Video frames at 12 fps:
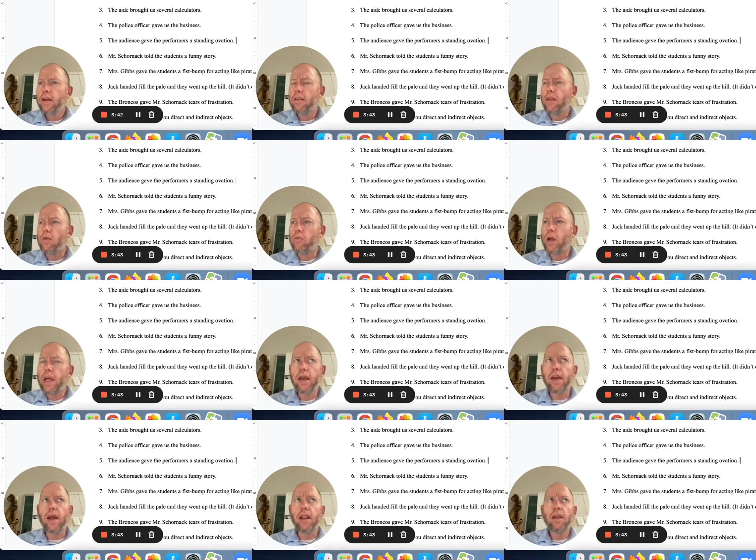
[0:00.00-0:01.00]
that we
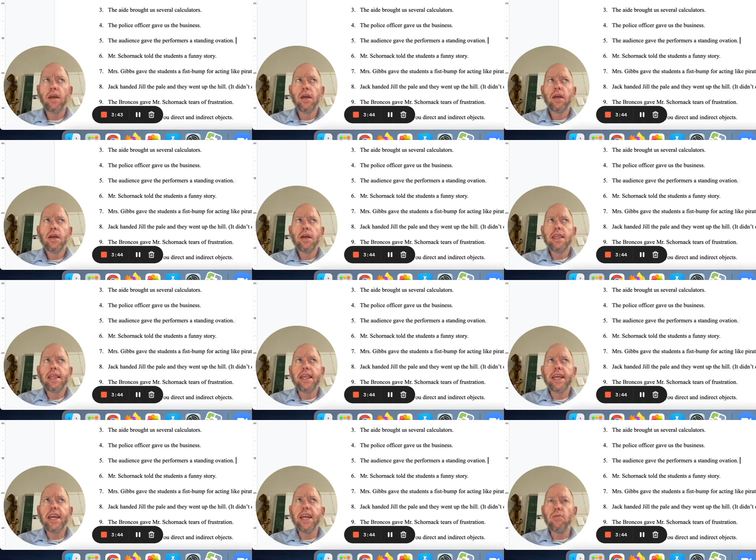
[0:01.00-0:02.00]
can
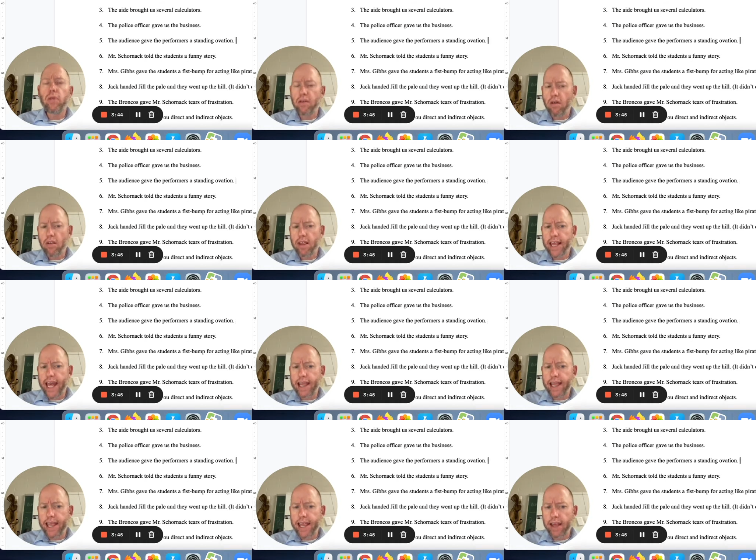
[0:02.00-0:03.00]
see with our
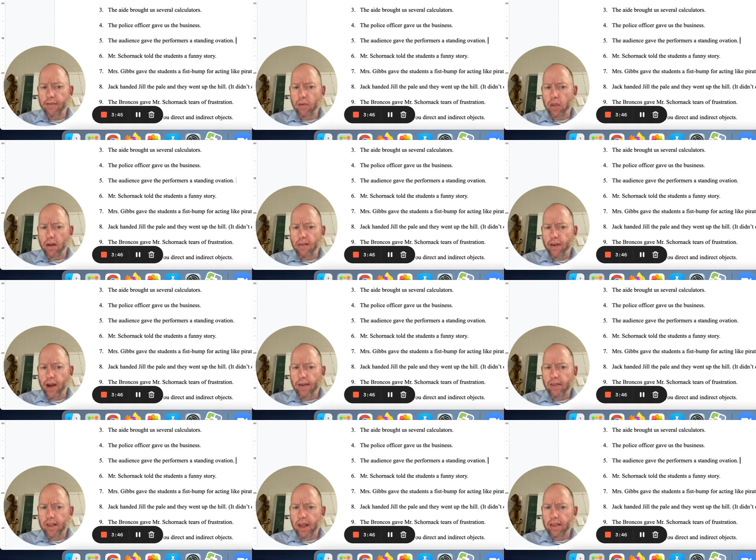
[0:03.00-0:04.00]
senses, with our 5
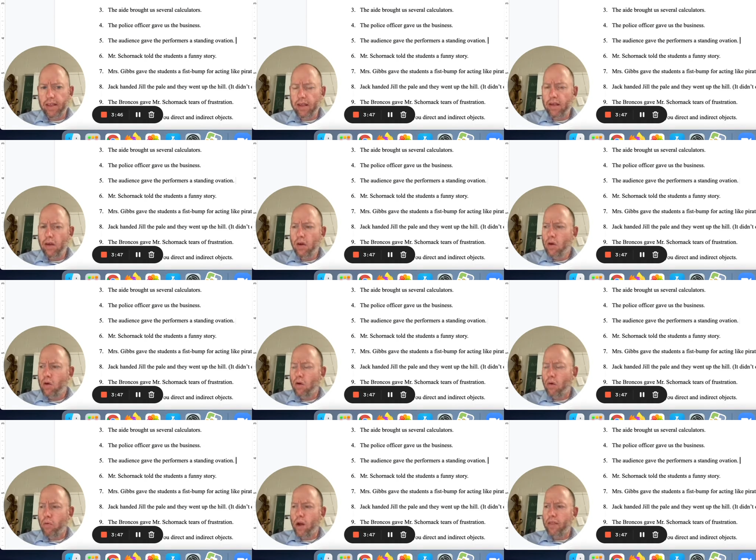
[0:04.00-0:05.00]
senses,
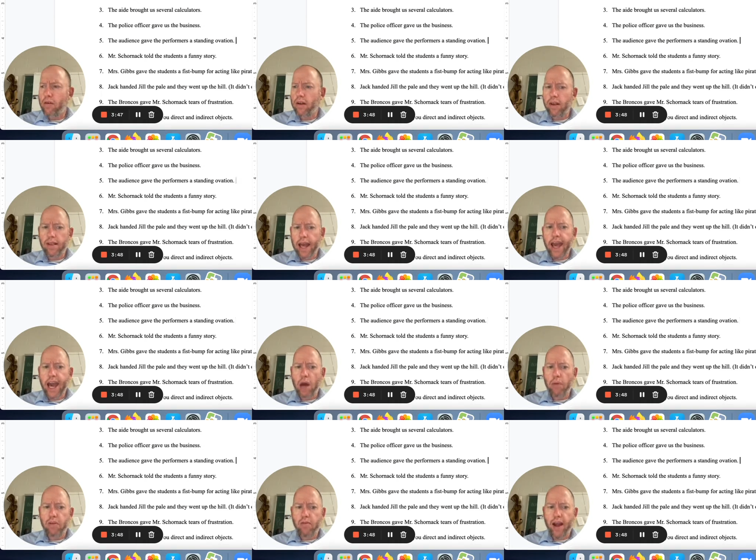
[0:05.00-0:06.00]
or whether it is
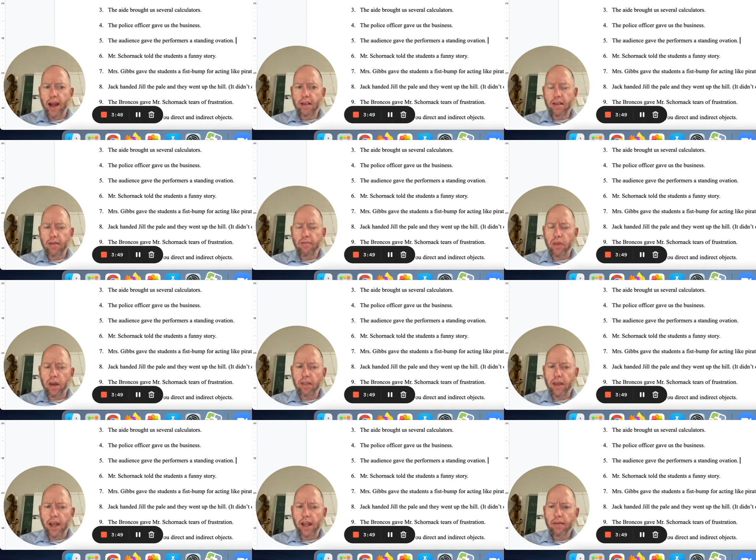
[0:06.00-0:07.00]
abstract, something
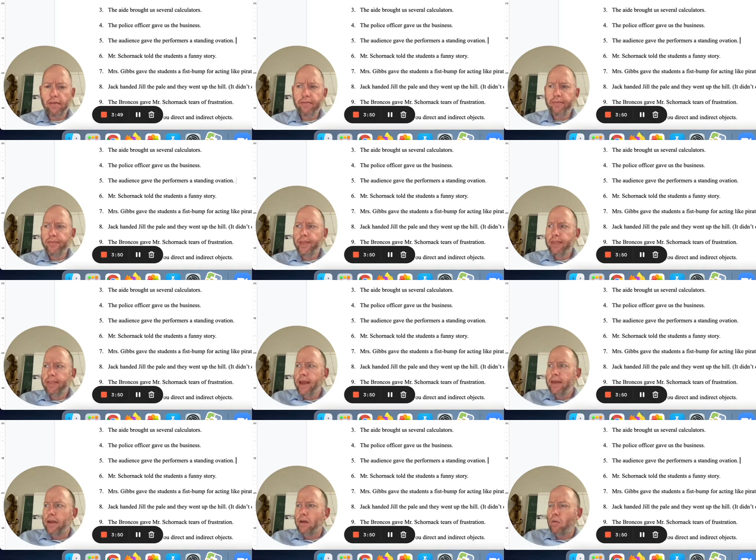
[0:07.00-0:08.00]
that,
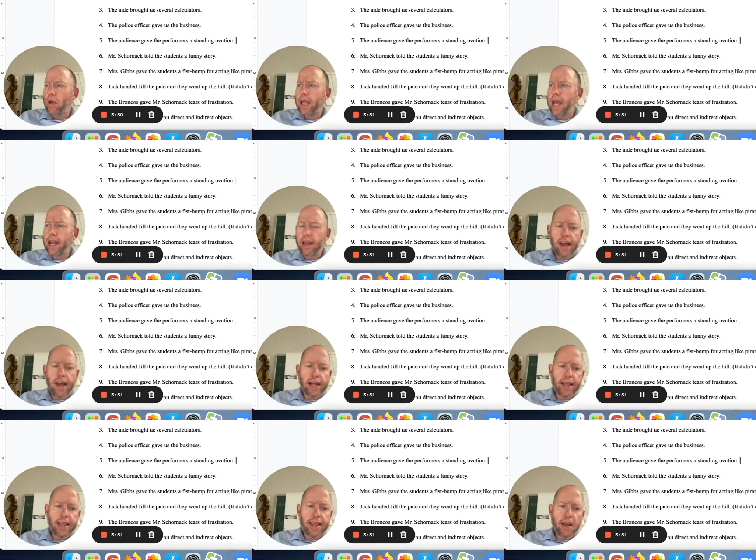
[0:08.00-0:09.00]
we can't
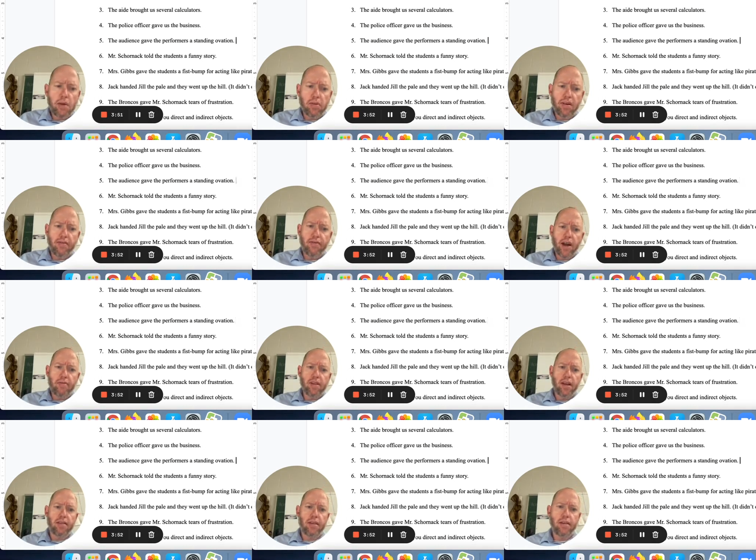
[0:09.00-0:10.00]
exactly see with our 5
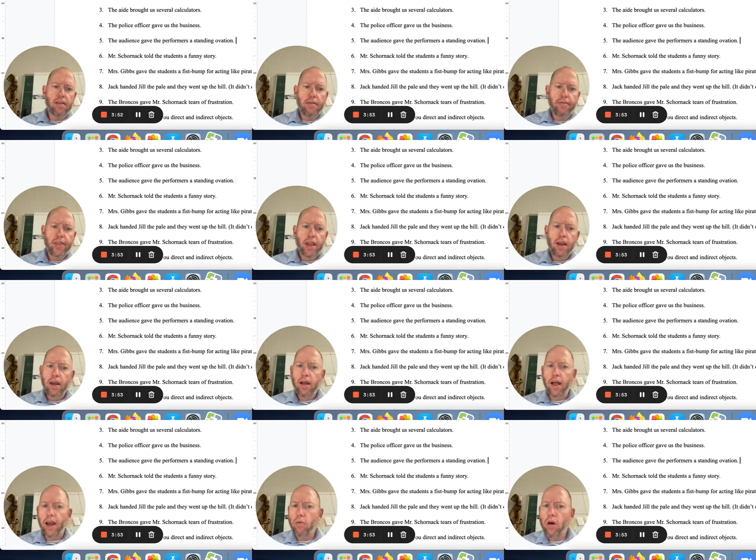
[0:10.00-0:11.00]
senses.
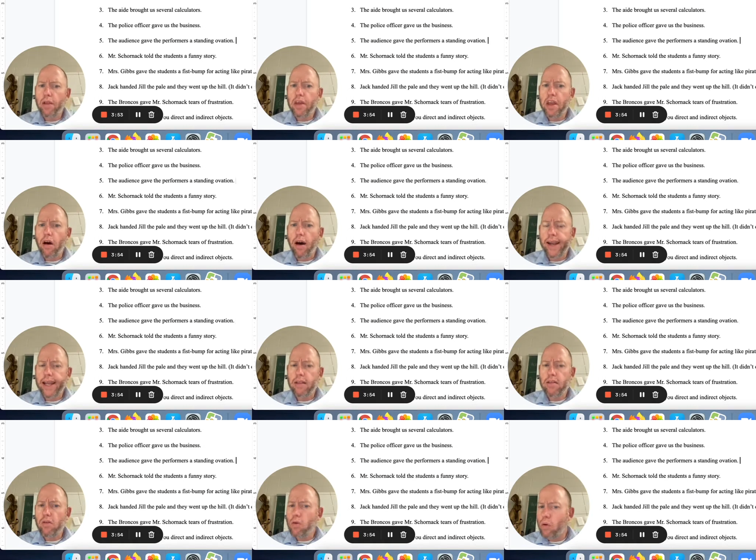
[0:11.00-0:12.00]
Like, what did the
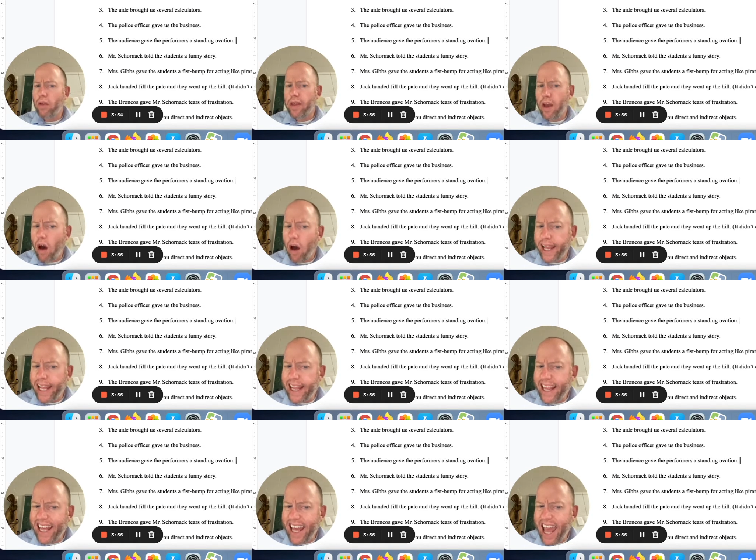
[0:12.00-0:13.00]
audience do? Well, the
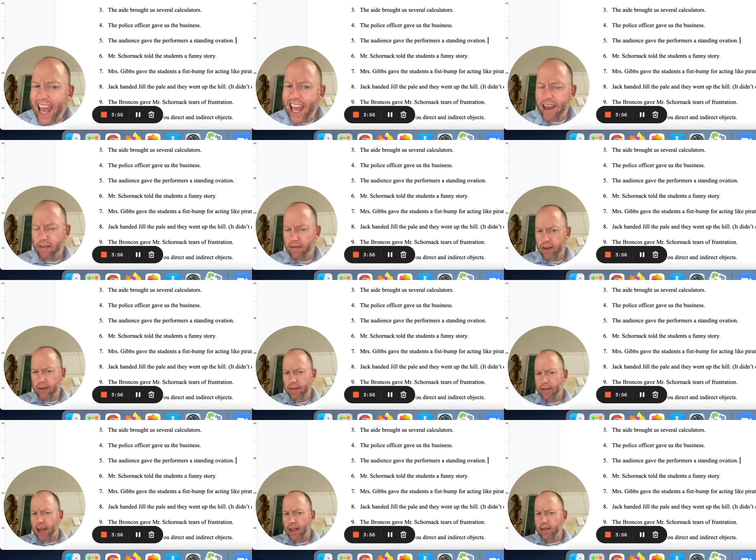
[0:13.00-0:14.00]
audience gave.
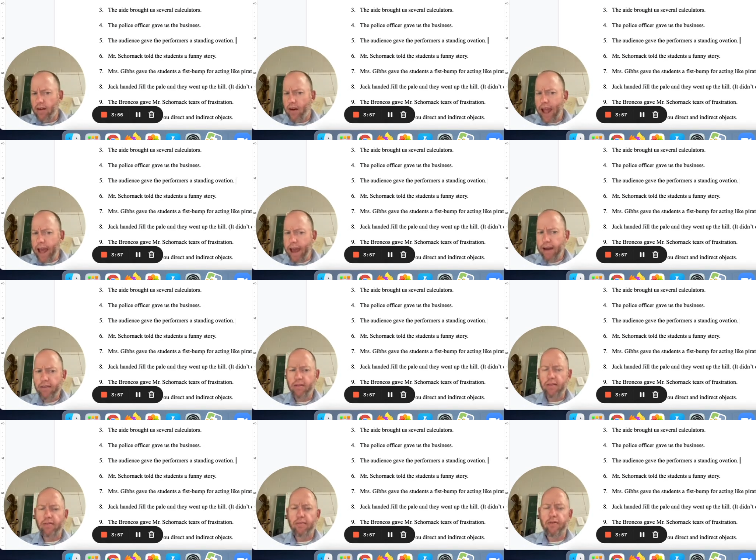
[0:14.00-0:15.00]
That's our
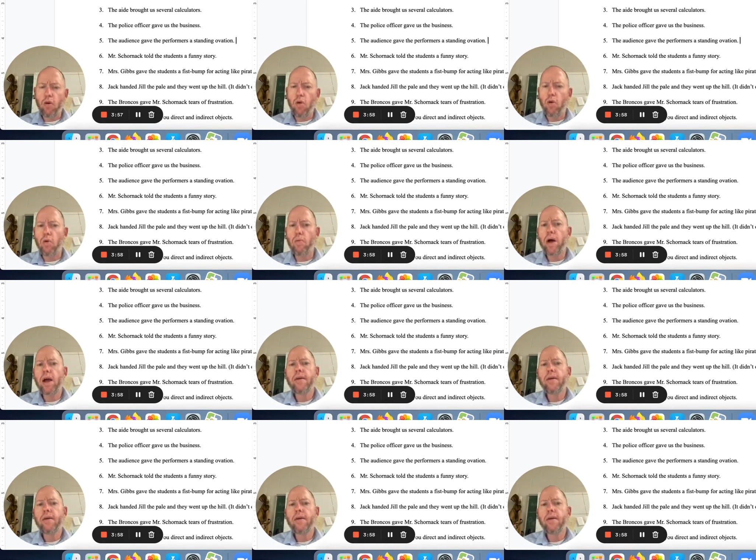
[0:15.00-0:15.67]
action verb.